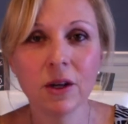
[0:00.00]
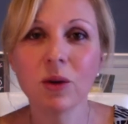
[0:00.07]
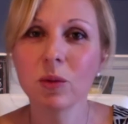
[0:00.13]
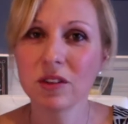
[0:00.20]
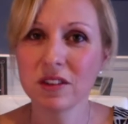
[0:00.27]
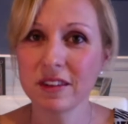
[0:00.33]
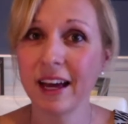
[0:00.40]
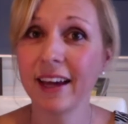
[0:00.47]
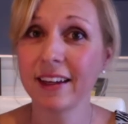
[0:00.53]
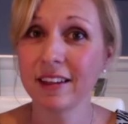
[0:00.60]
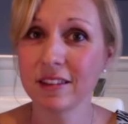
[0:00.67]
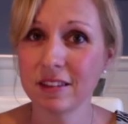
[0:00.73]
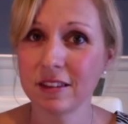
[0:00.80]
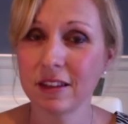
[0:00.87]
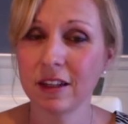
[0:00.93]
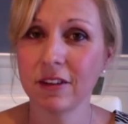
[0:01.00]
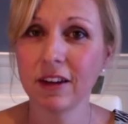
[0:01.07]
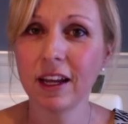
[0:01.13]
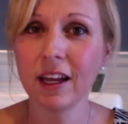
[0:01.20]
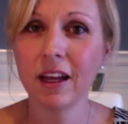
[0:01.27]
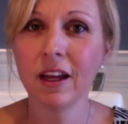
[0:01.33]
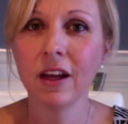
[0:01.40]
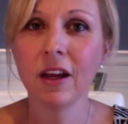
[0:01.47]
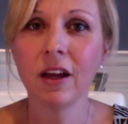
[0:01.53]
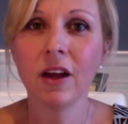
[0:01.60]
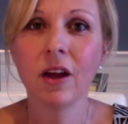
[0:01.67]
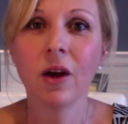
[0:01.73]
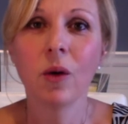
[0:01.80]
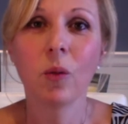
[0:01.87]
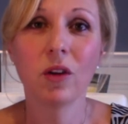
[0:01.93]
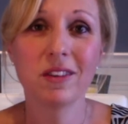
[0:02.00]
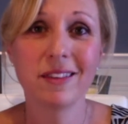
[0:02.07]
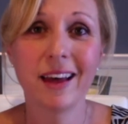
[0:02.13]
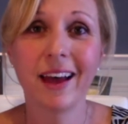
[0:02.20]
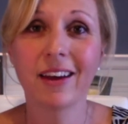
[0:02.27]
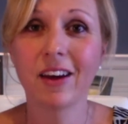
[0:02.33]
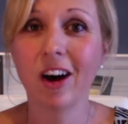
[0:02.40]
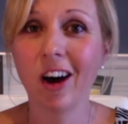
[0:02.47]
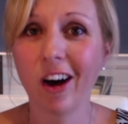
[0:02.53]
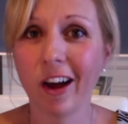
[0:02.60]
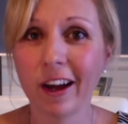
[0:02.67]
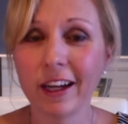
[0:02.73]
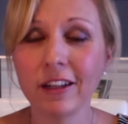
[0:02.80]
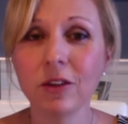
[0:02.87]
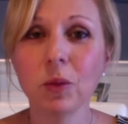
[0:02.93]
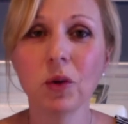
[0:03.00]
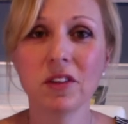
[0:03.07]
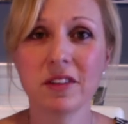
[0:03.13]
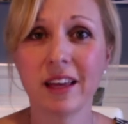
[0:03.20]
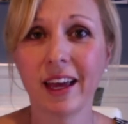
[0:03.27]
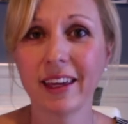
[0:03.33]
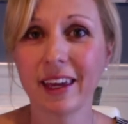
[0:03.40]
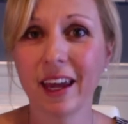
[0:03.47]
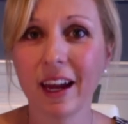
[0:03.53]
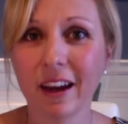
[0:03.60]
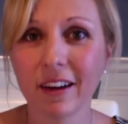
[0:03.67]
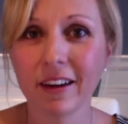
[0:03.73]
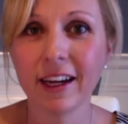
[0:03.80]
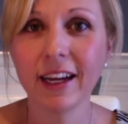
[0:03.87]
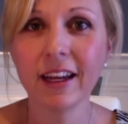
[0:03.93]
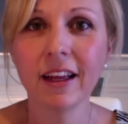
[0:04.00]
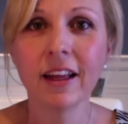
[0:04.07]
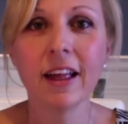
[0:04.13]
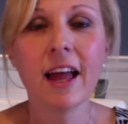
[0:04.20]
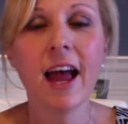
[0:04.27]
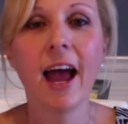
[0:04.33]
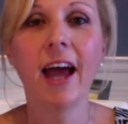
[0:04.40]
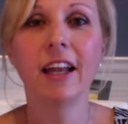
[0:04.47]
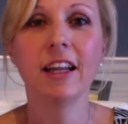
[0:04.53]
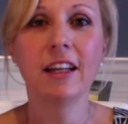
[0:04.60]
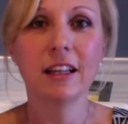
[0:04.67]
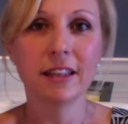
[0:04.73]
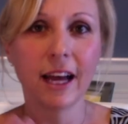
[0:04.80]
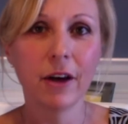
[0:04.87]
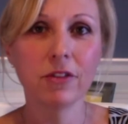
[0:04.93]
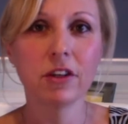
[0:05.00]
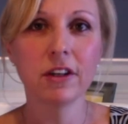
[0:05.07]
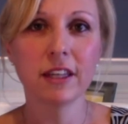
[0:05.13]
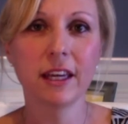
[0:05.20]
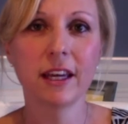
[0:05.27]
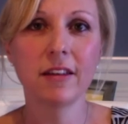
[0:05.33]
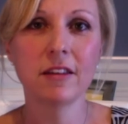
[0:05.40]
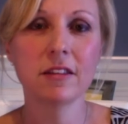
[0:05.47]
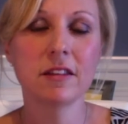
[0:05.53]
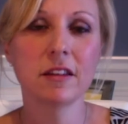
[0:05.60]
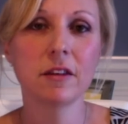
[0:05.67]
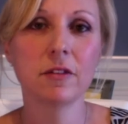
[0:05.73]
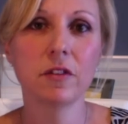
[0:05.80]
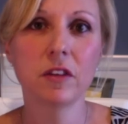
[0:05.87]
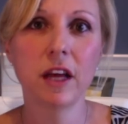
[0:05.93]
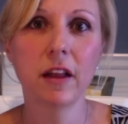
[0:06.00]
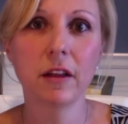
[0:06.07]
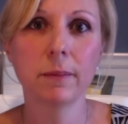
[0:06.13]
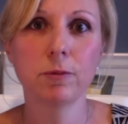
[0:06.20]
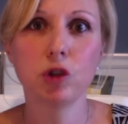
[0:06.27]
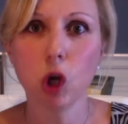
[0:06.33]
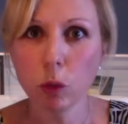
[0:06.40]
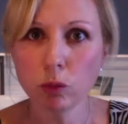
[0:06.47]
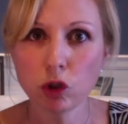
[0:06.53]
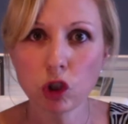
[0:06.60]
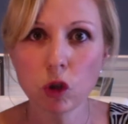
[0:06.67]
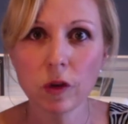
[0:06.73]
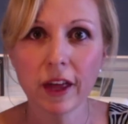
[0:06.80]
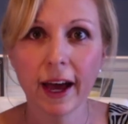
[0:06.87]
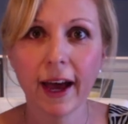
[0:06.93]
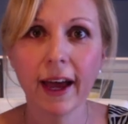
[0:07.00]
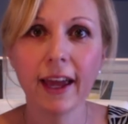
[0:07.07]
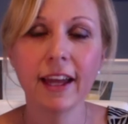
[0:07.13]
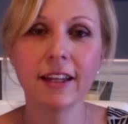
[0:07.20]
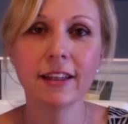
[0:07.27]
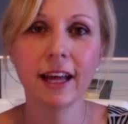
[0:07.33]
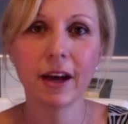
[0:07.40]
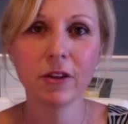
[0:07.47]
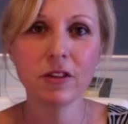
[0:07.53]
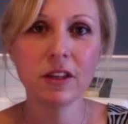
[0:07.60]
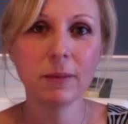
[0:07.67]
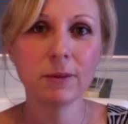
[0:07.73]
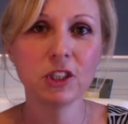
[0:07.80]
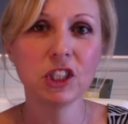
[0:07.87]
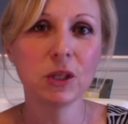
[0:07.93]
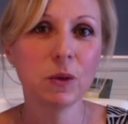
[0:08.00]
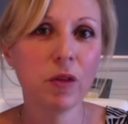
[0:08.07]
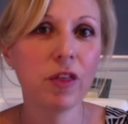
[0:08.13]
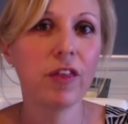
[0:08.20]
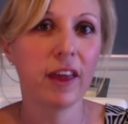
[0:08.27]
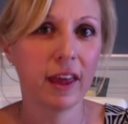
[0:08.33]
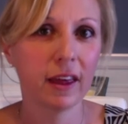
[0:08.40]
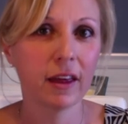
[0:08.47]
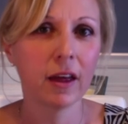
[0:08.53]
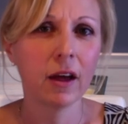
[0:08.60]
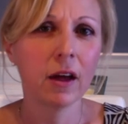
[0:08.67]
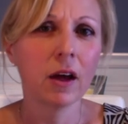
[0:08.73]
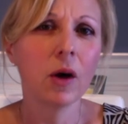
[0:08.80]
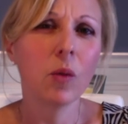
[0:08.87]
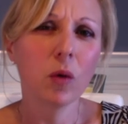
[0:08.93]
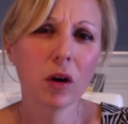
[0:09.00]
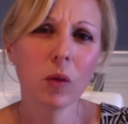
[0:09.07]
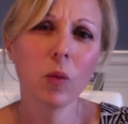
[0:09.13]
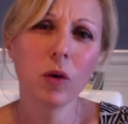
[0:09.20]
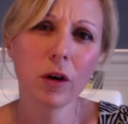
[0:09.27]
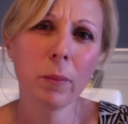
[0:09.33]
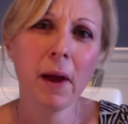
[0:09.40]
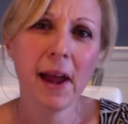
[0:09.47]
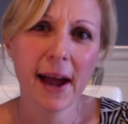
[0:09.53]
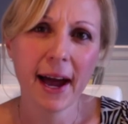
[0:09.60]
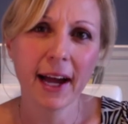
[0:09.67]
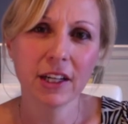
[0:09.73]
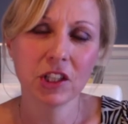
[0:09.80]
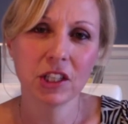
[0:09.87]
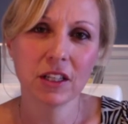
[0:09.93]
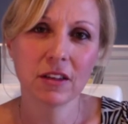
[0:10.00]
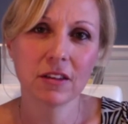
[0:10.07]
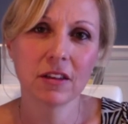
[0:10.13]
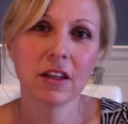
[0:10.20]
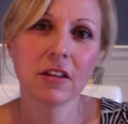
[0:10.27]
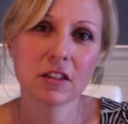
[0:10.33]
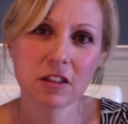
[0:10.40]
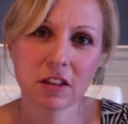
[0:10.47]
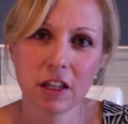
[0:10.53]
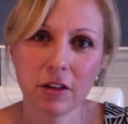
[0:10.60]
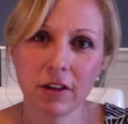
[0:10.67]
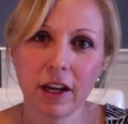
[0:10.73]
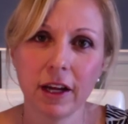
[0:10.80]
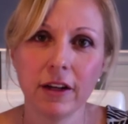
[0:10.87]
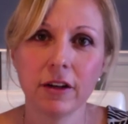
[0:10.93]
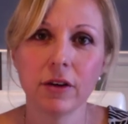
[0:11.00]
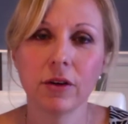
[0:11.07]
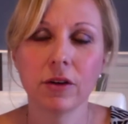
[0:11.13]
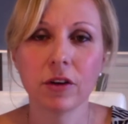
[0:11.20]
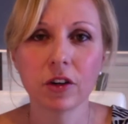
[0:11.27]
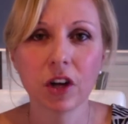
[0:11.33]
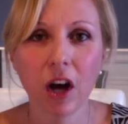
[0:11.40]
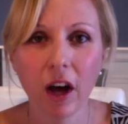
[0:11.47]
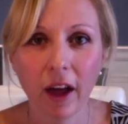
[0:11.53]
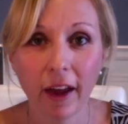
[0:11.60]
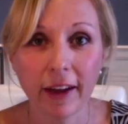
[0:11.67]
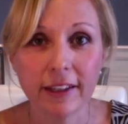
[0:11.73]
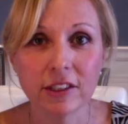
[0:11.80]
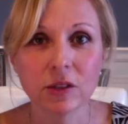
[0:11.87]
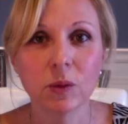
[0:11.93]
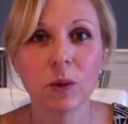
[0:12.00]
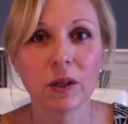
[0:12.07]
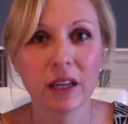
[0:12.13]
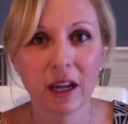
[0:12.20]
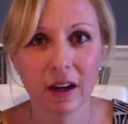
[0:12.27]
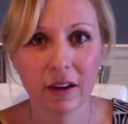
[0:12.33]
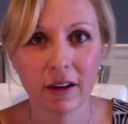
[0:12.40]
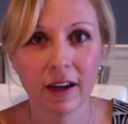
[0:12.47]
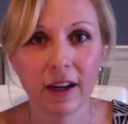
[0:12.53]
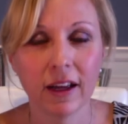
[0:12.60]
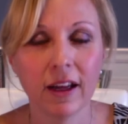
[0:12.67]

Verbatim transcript: Was that considerate? Was that kind? Was that caring? And it allows our kids, instead of telling them, don't do that, it allows them to think, well, were my actions considerate or kind or caring?